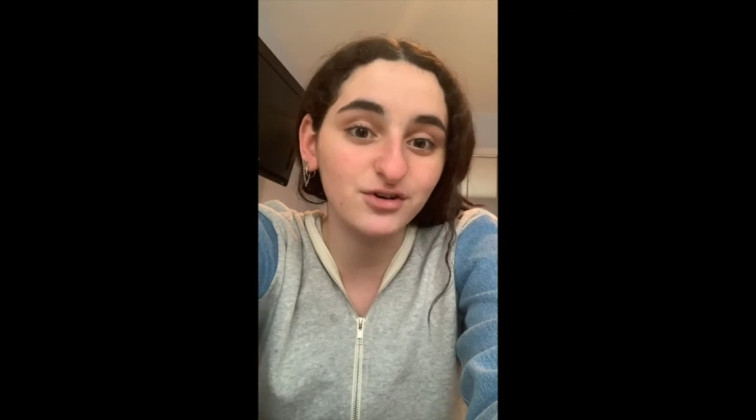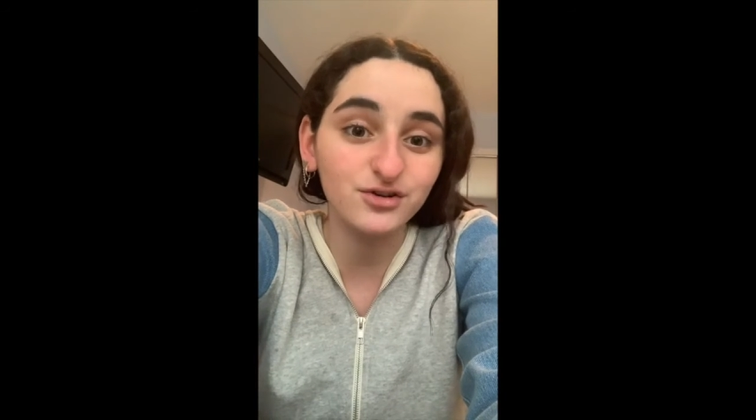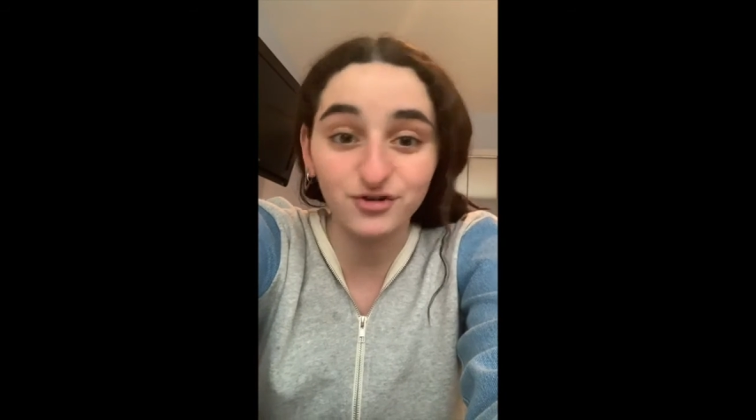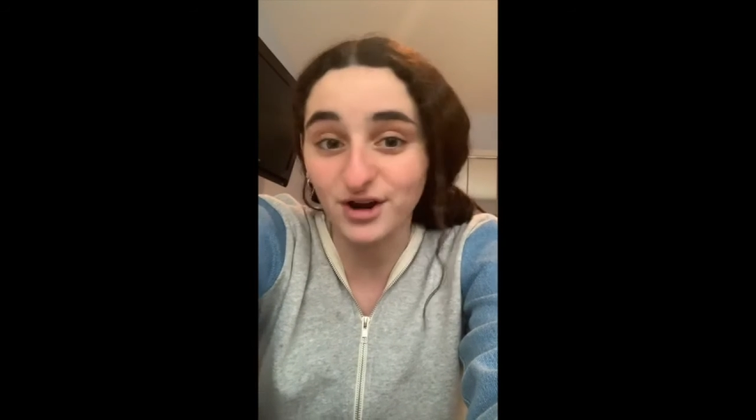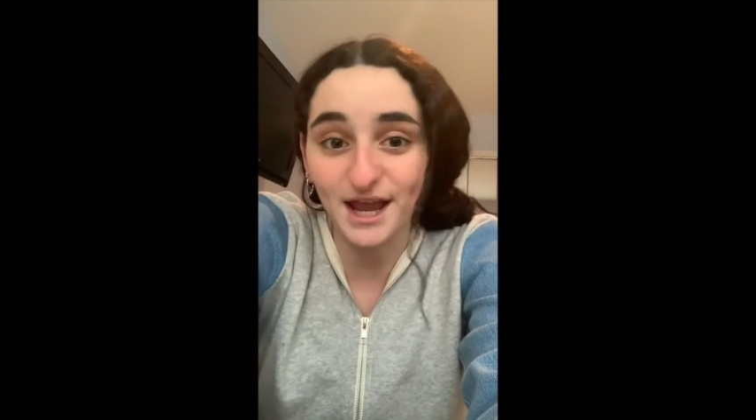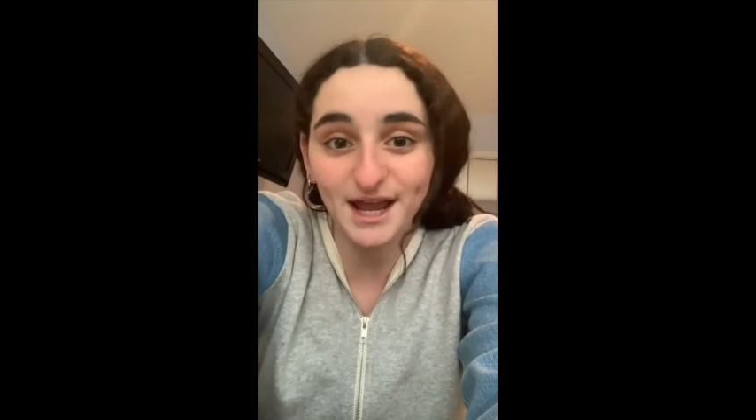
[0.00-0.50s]

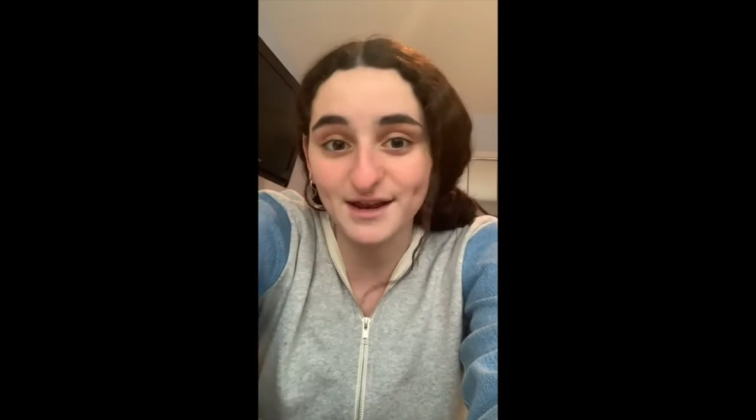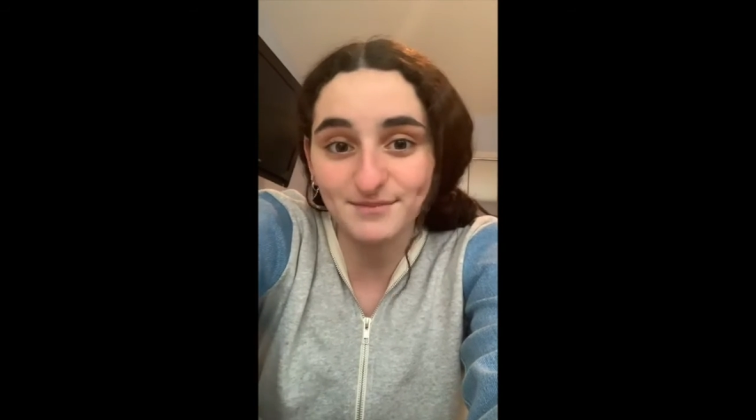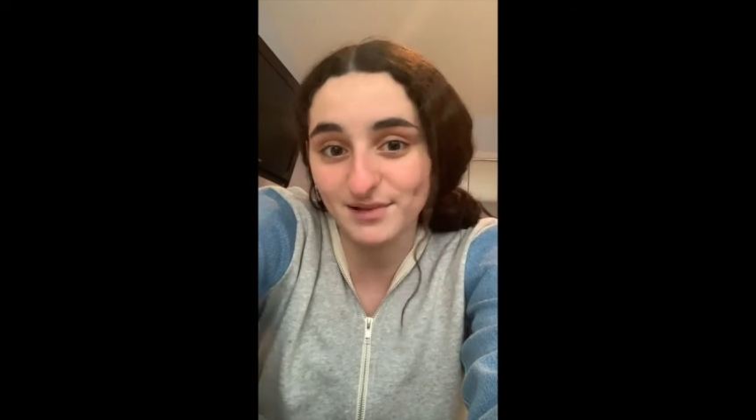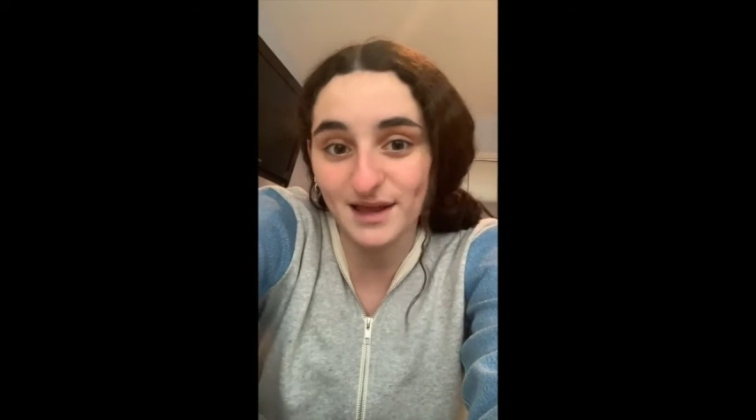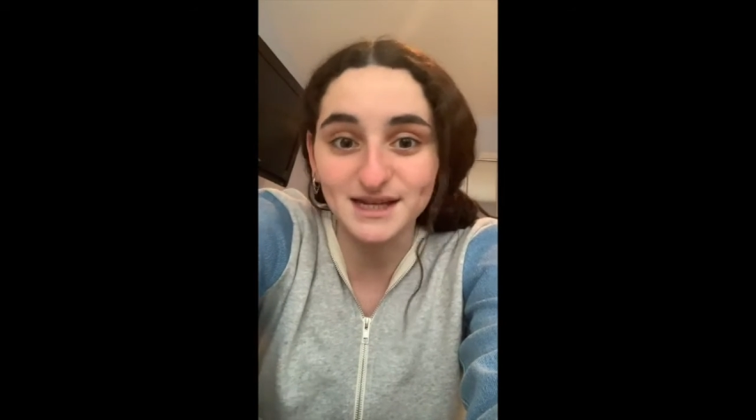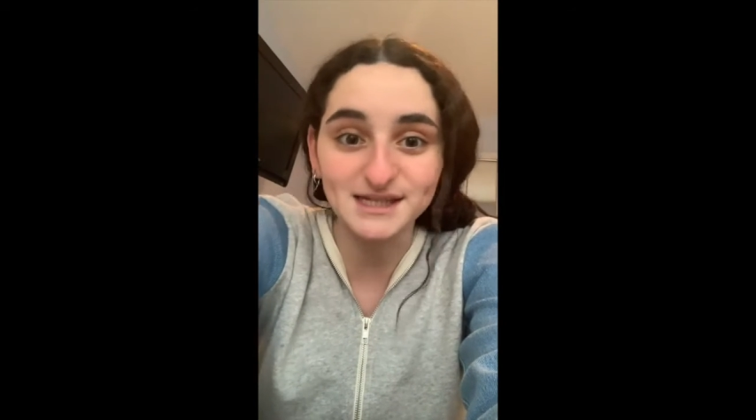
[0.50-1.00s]
great
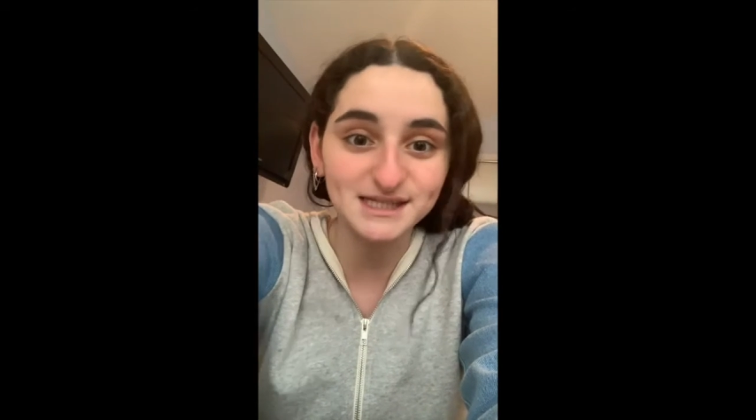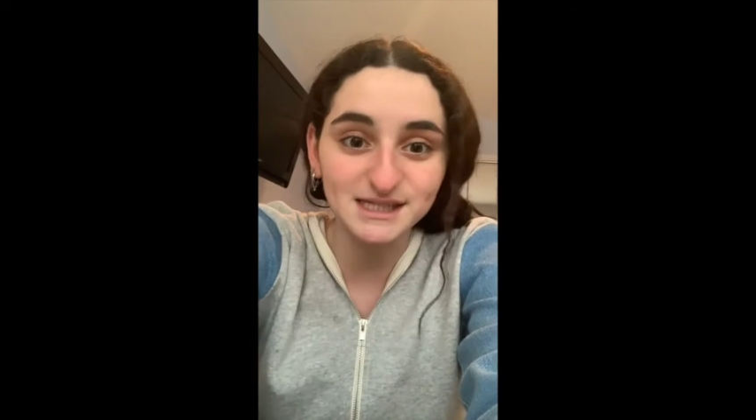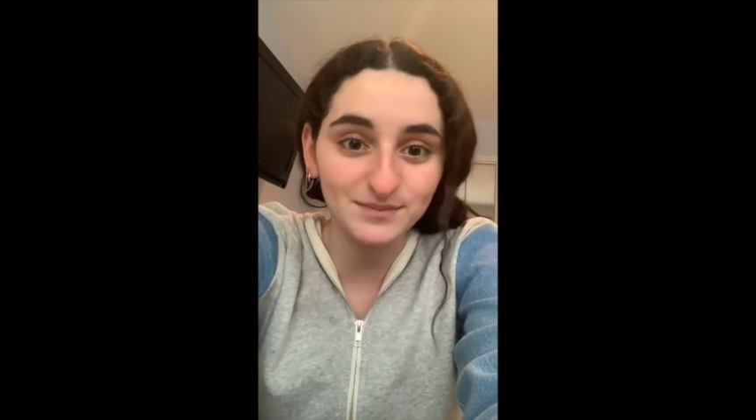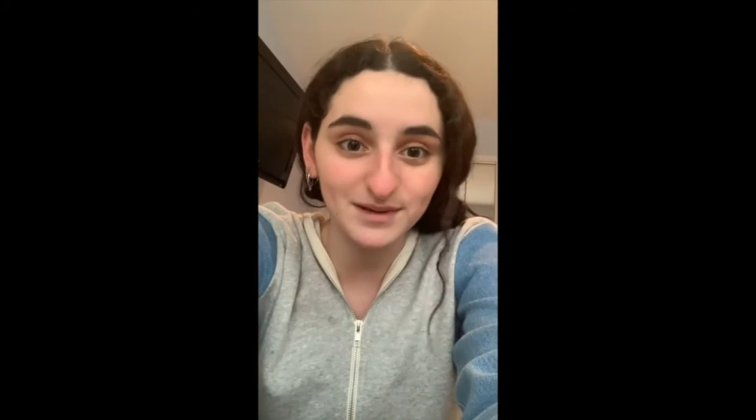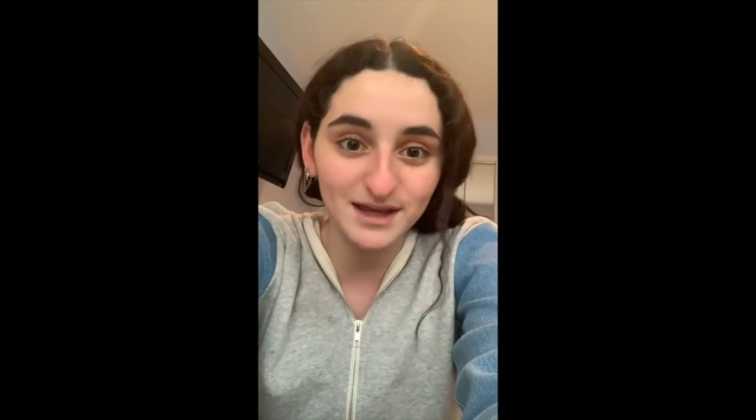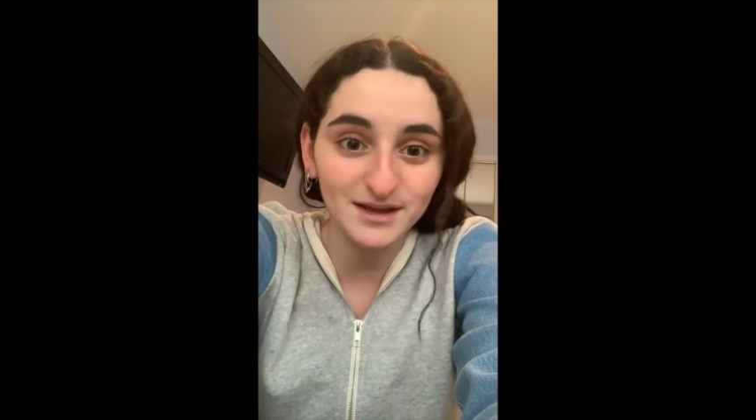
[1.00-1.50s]
place to
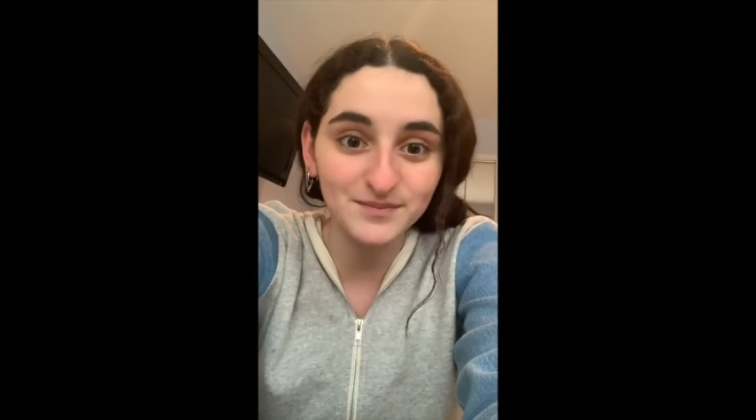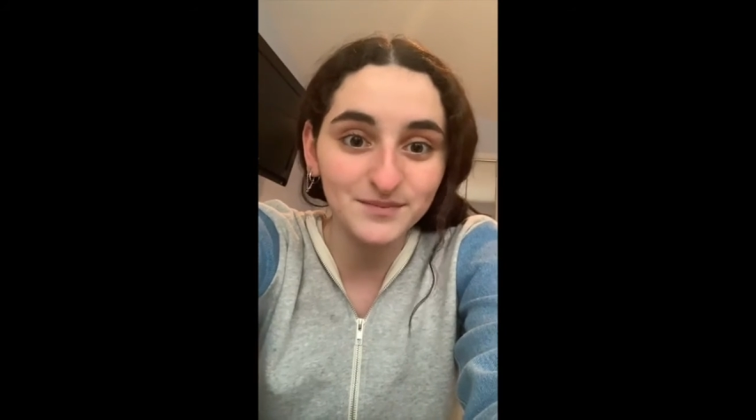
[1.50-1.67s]
be.